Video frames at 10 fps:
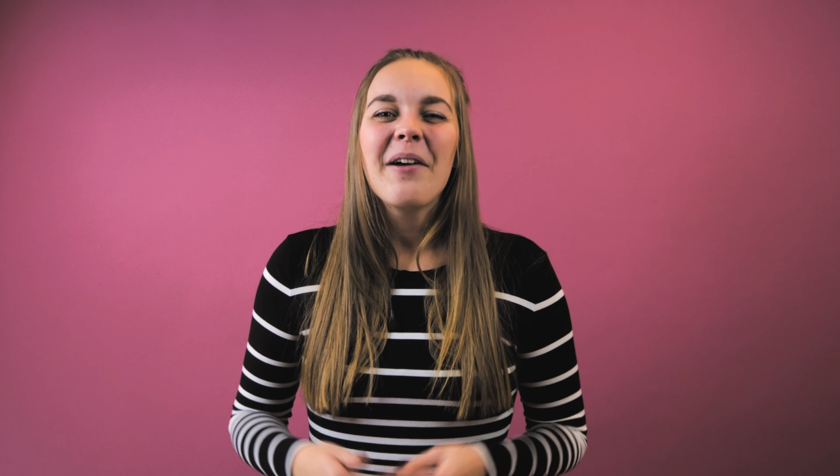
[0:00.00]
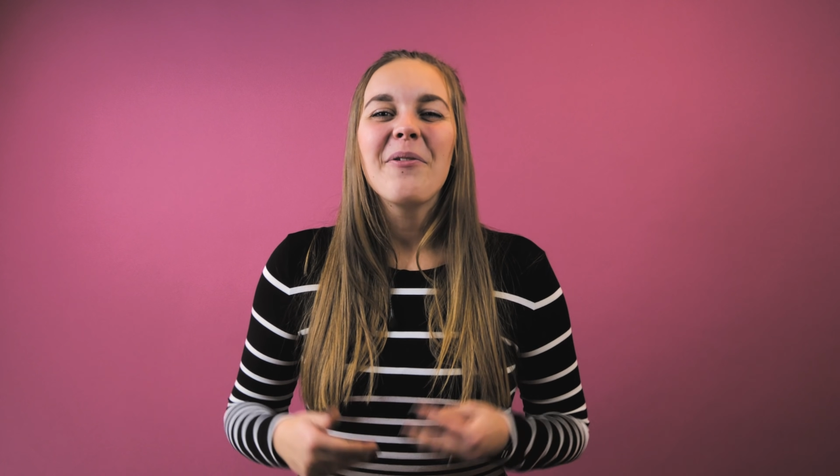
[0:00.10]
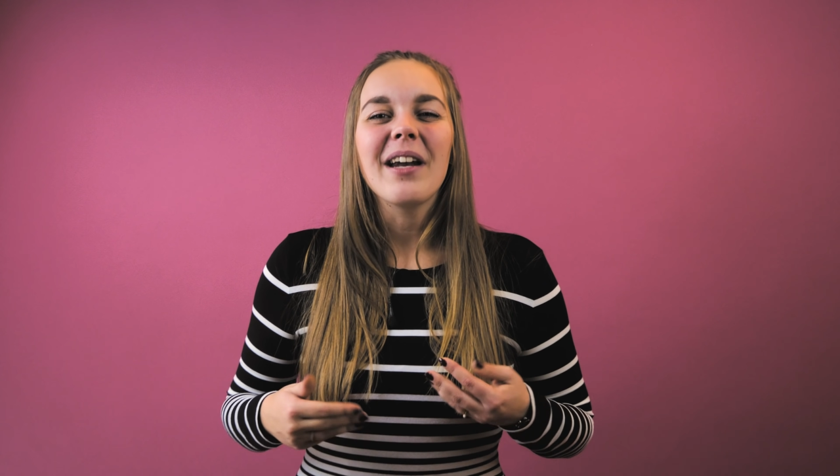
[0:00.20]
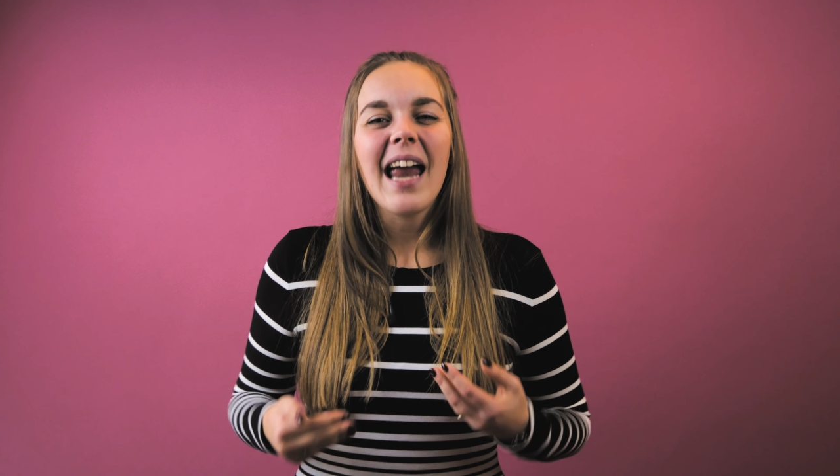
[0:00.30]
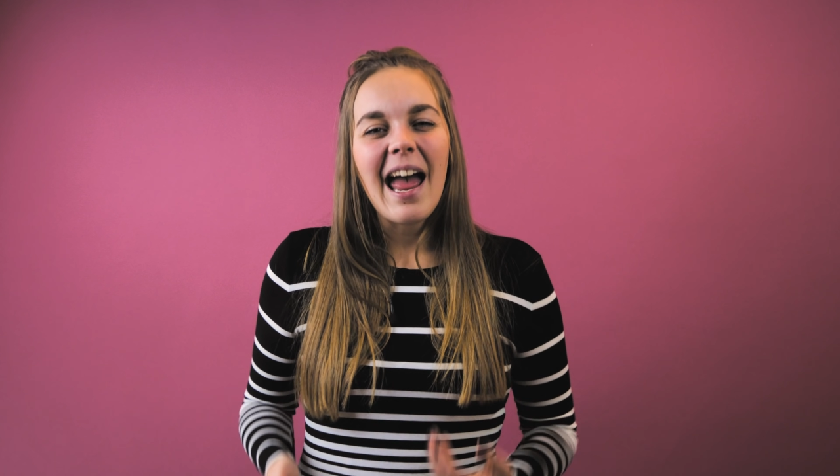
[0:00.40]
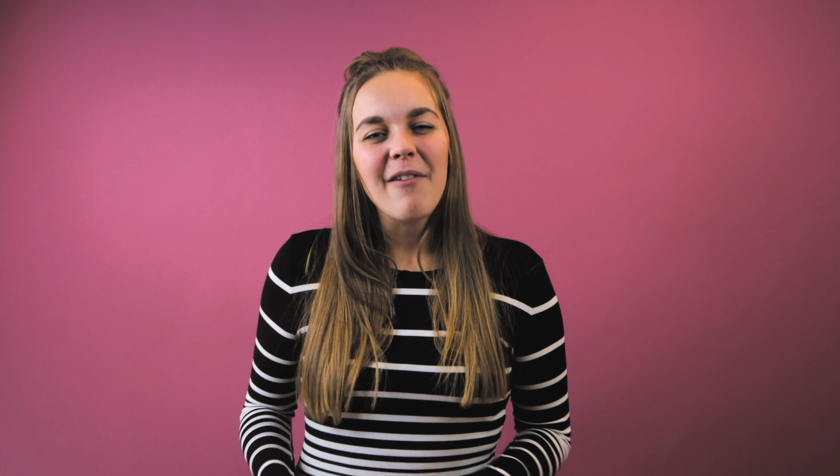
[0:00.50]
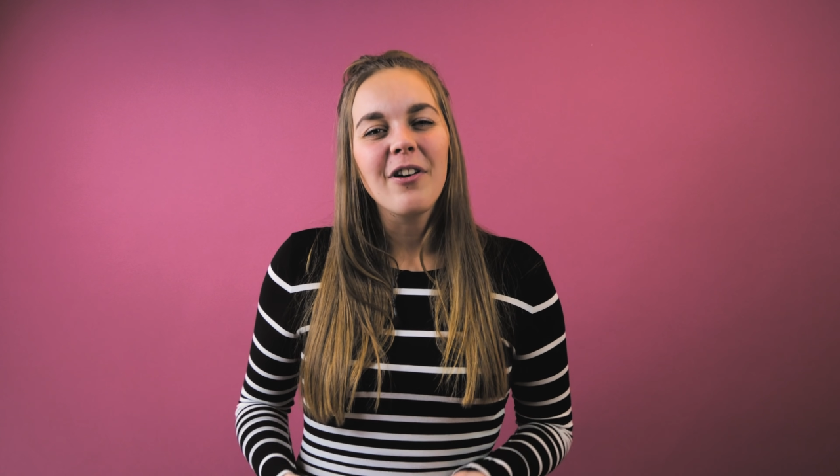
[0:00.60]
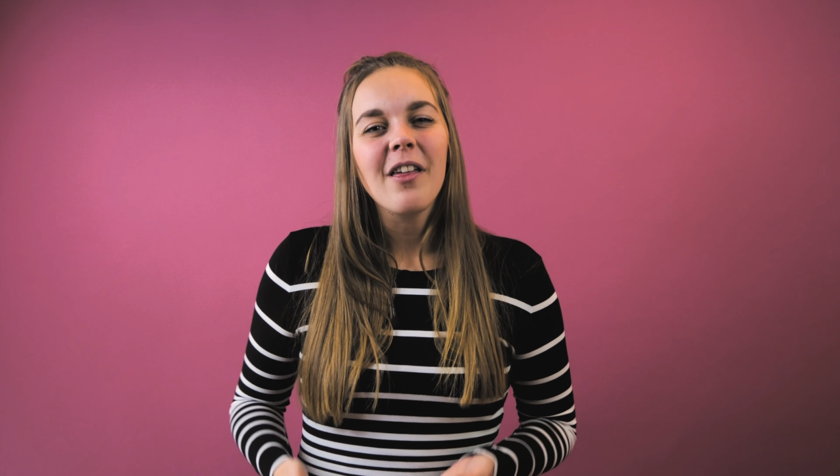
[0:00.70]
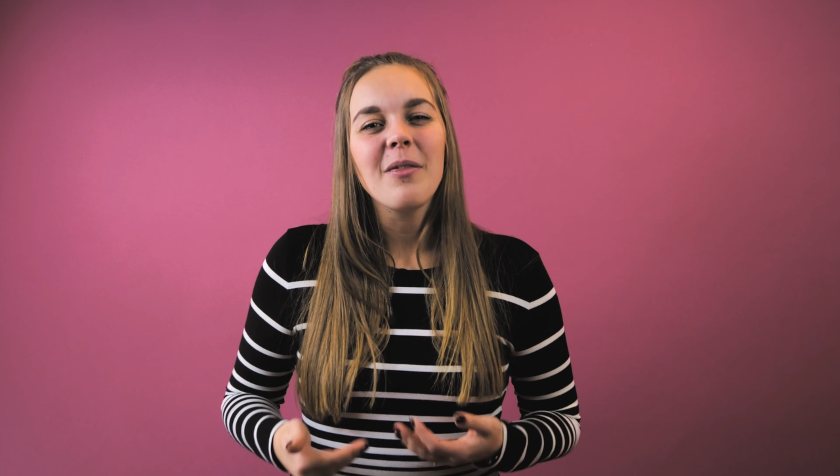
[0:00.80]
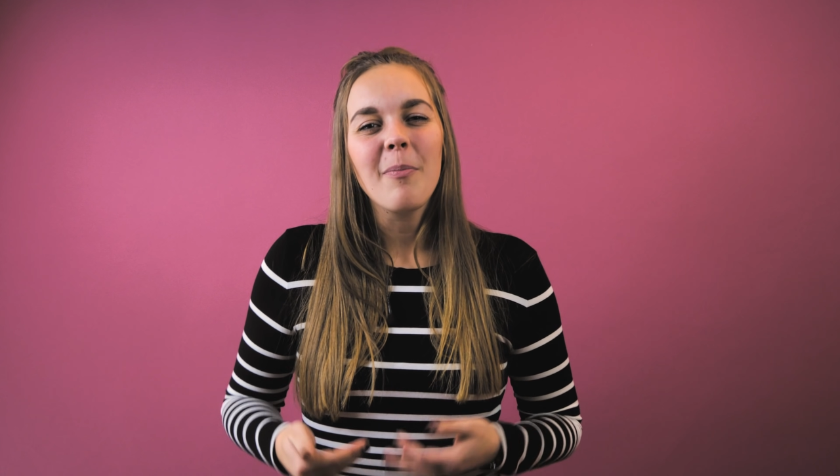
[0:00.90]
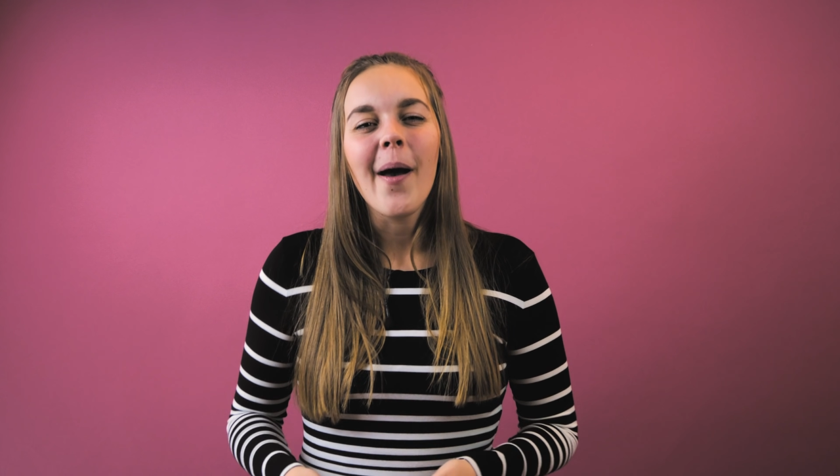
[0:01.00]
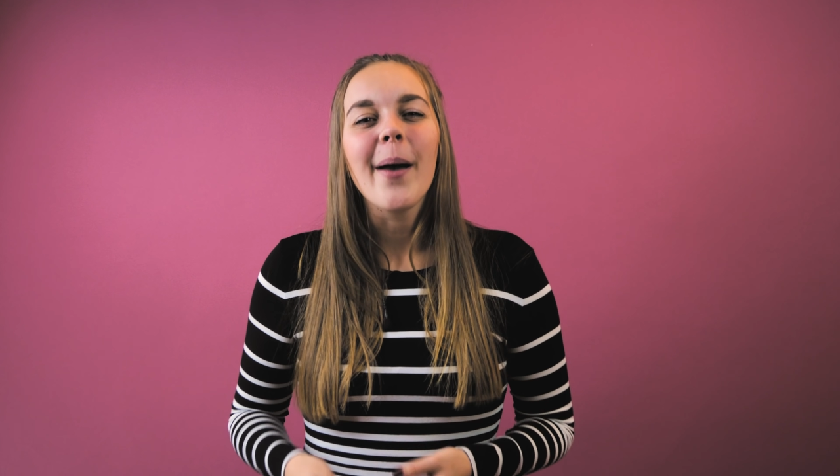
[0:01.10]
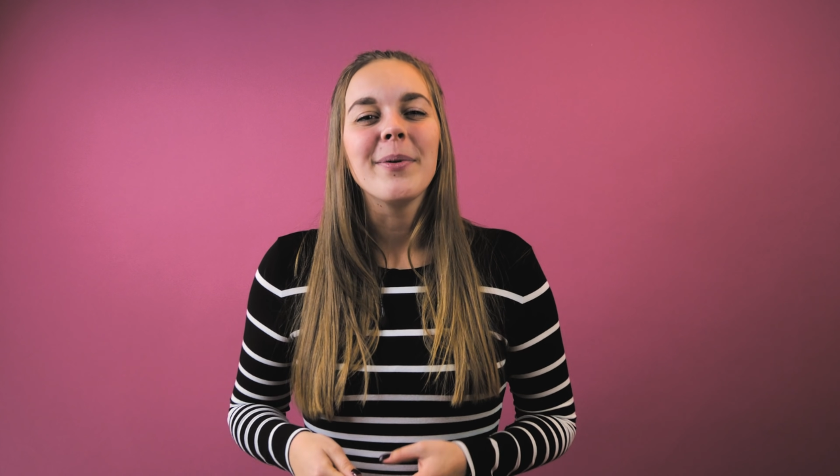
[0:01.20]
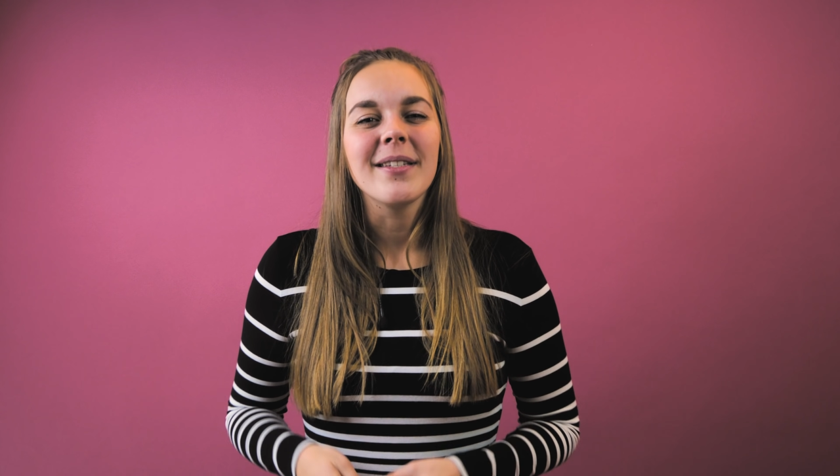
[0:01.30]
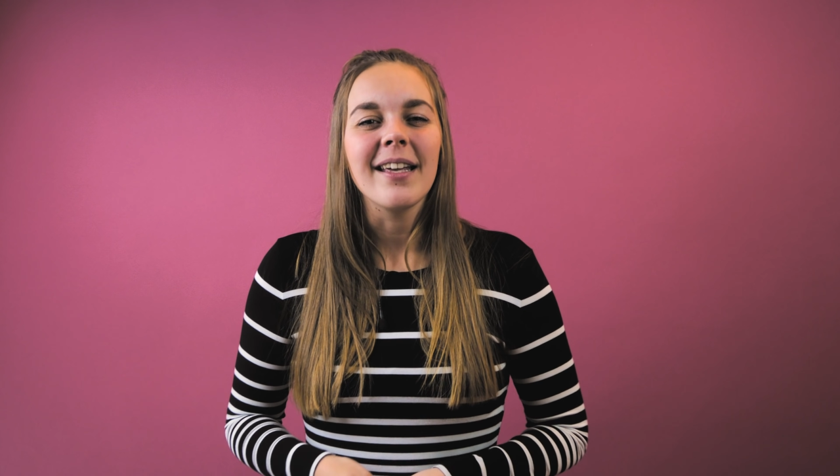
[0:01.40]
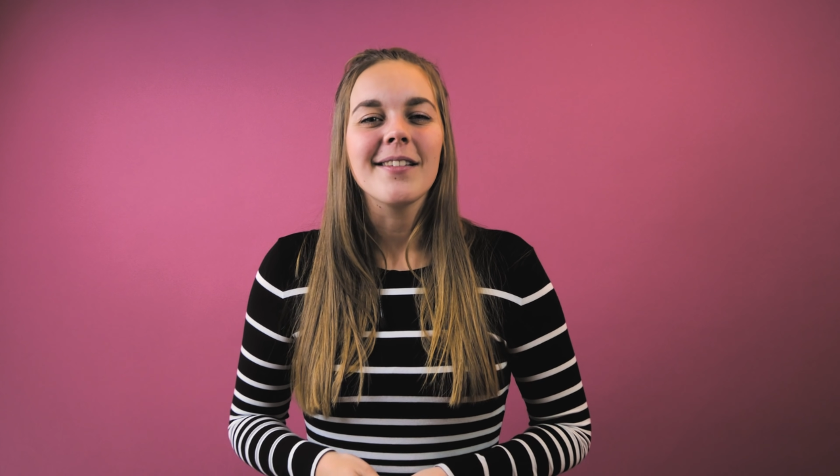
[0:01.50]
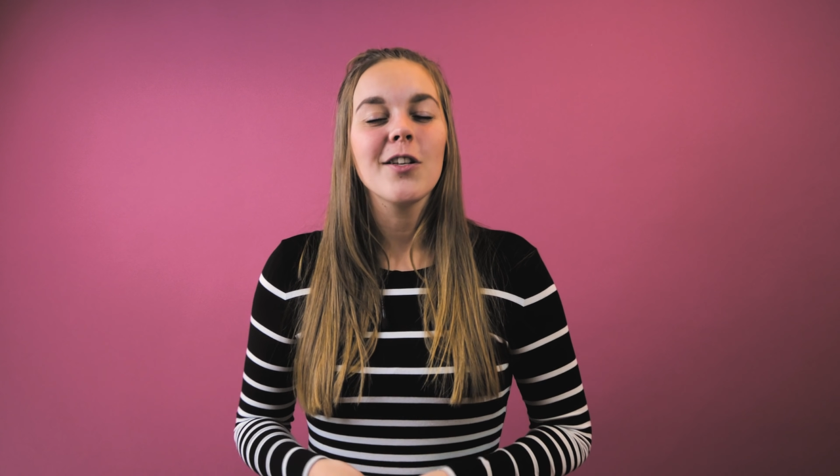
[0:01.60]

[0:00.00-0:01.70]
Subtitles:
Whatever the purpose is,